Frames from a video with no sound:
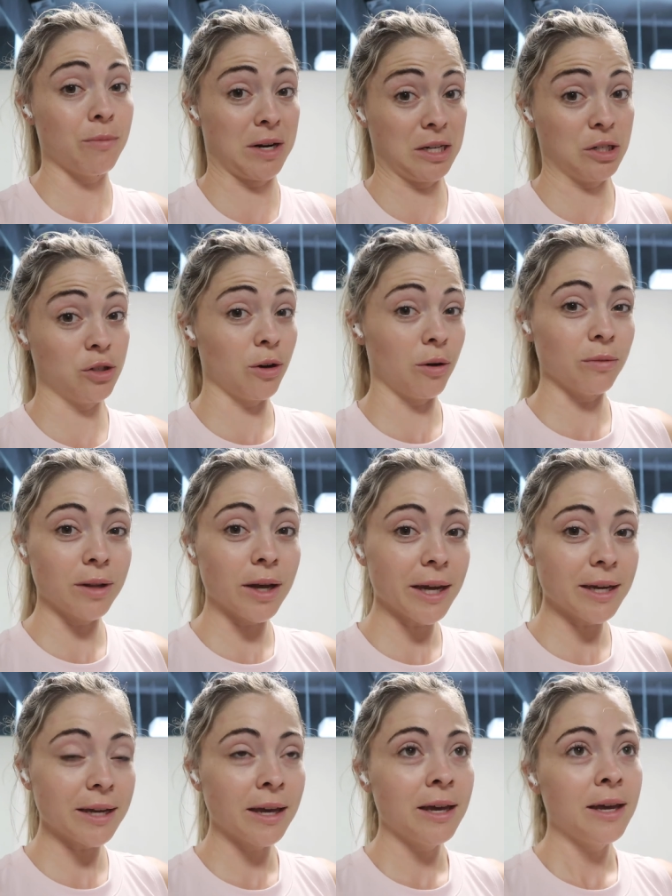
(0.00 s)
what I don't
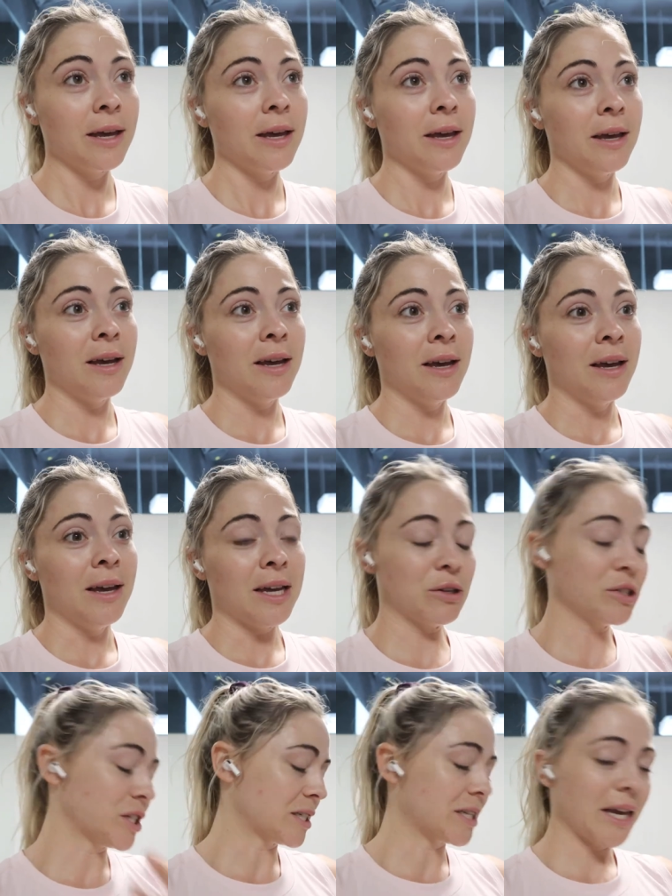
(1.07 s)
like, it
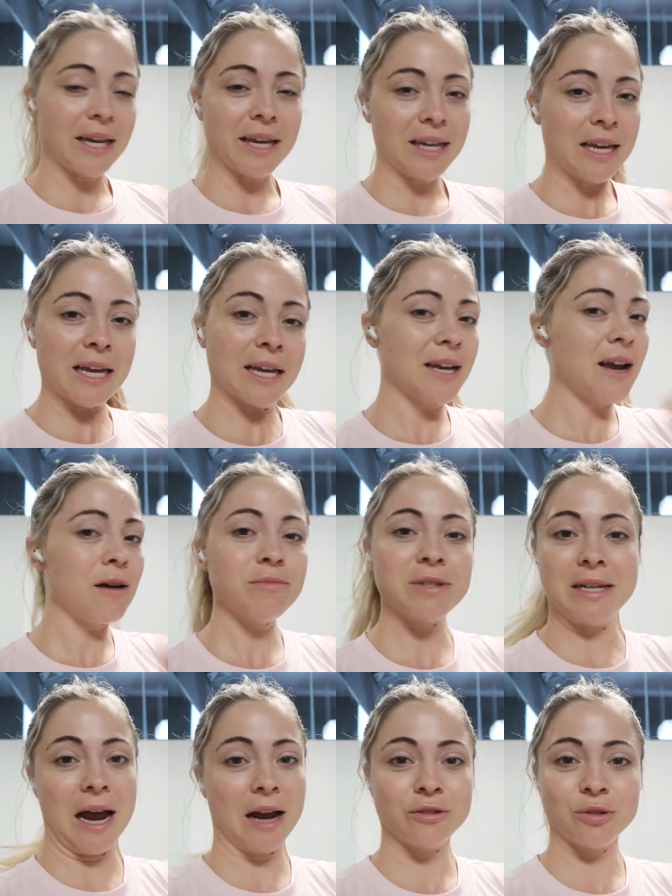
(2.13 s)
was just like, it comes
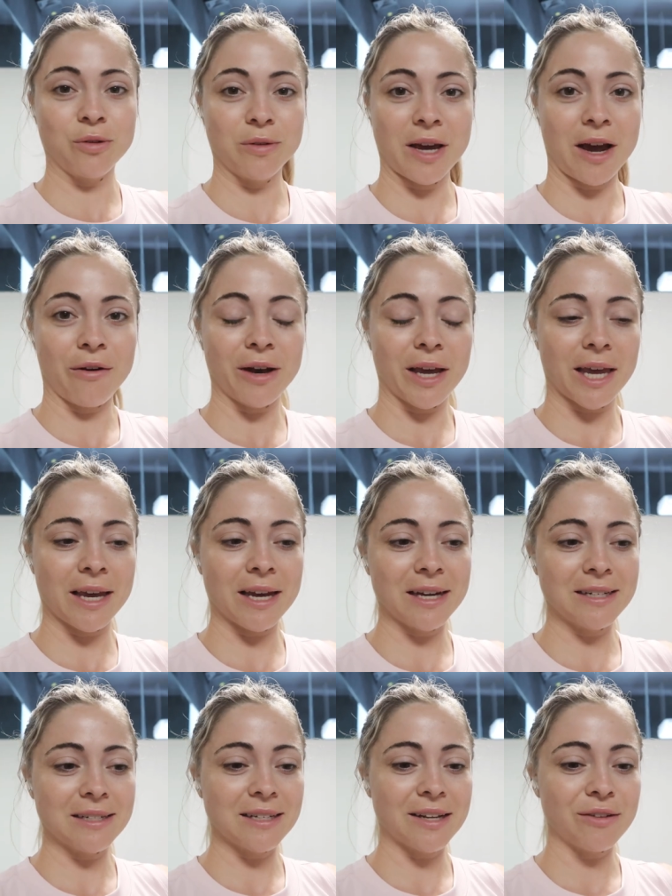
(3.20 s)
natural now.
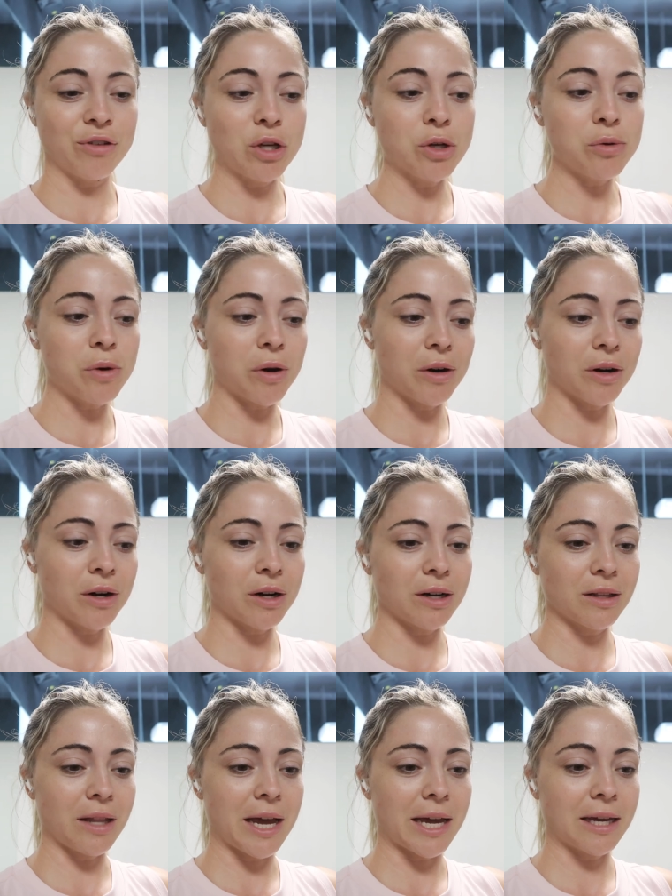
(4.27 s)
And if you
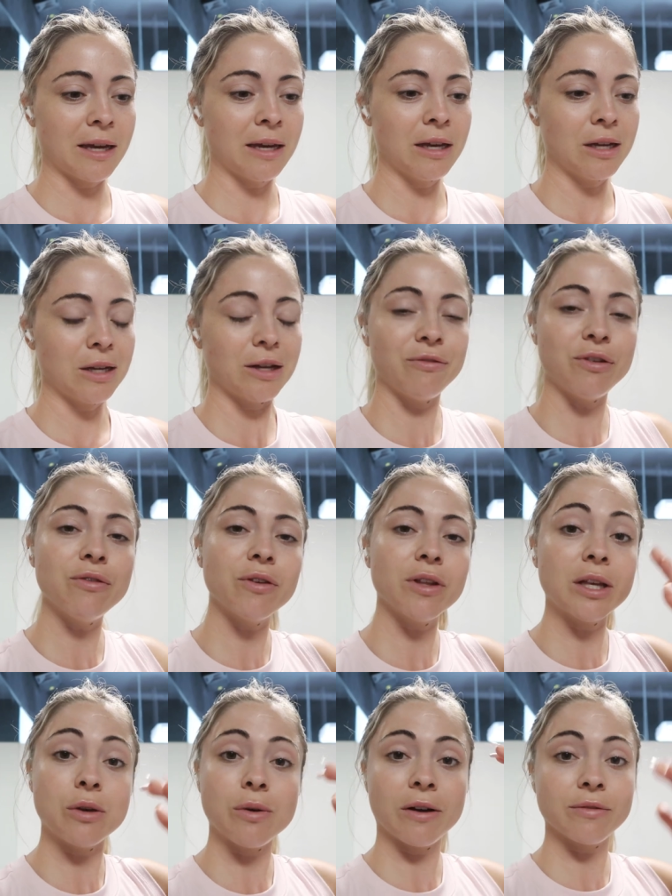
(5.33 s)
are like, if you feel
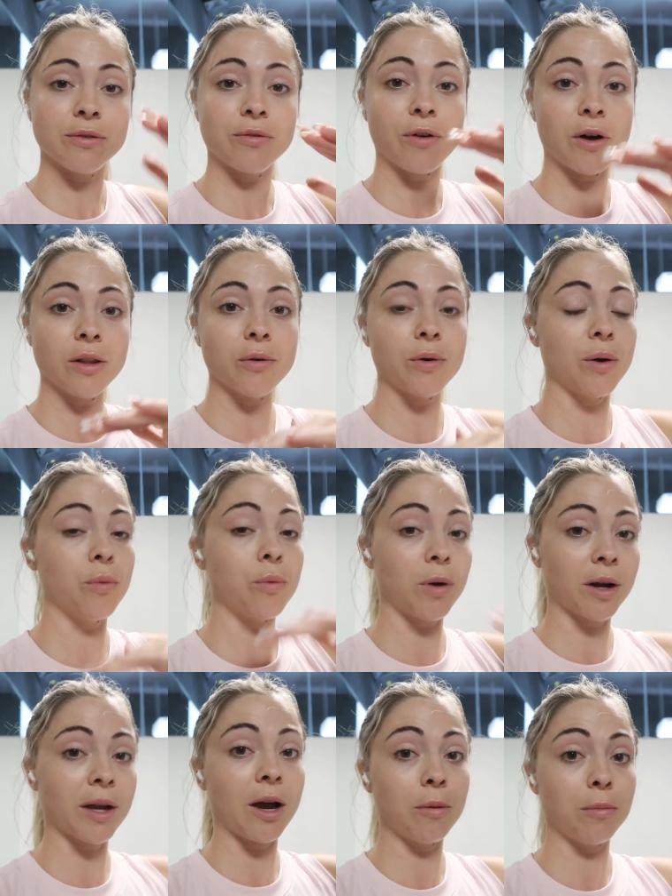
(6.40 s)
like you have to follow a
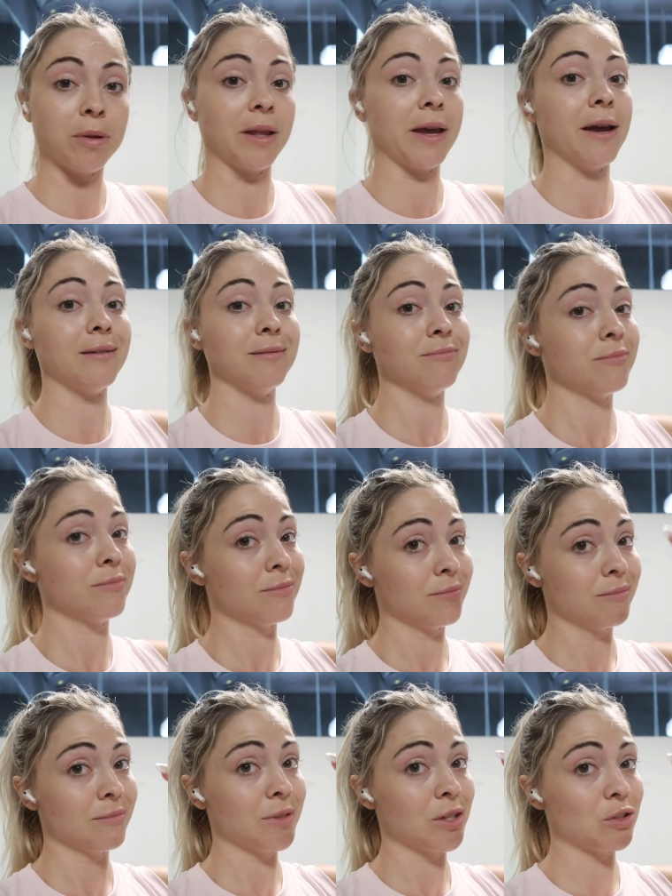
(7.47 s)
workout plan,
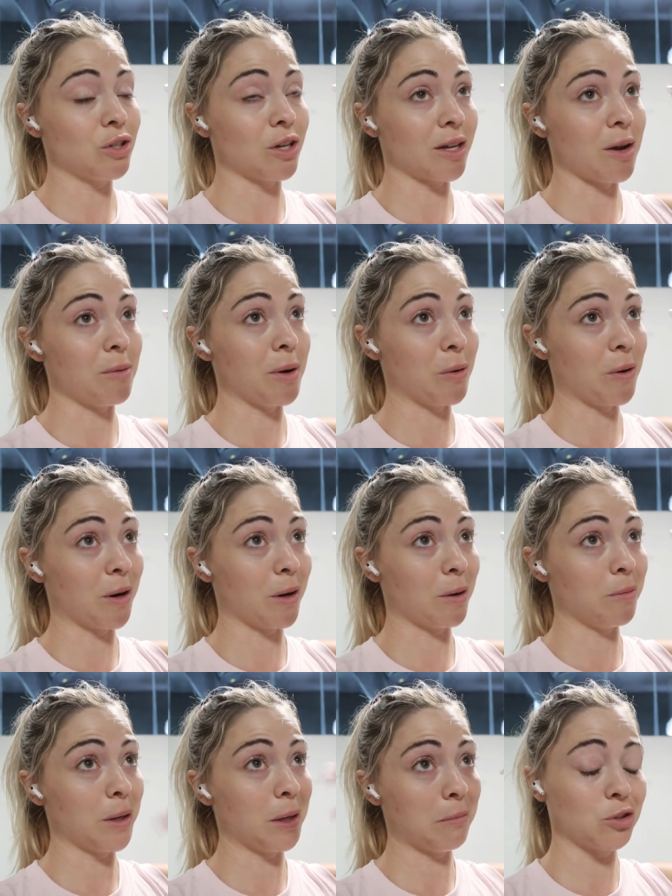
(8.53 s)
check out my
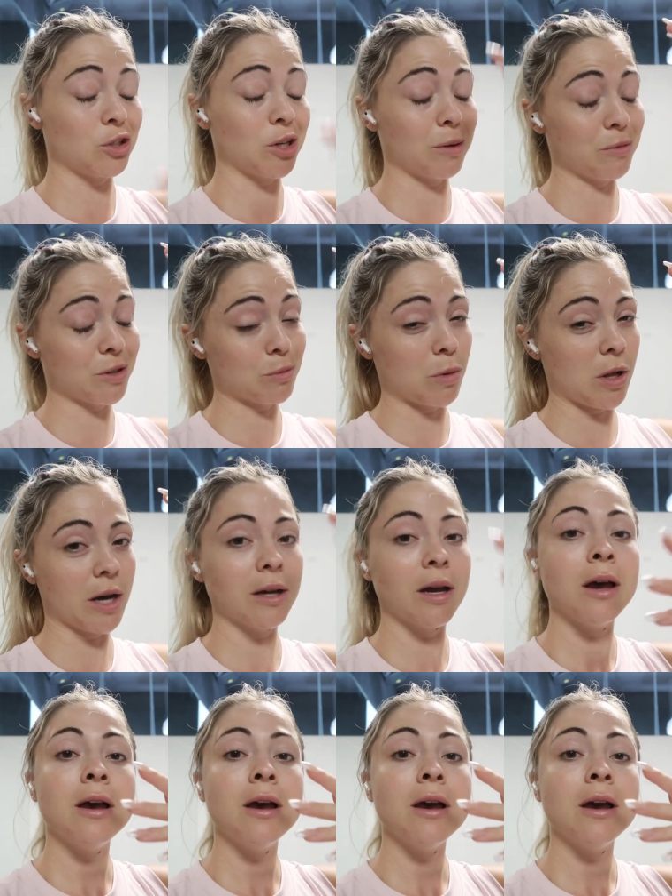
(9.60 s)
workout plan, shameless plug.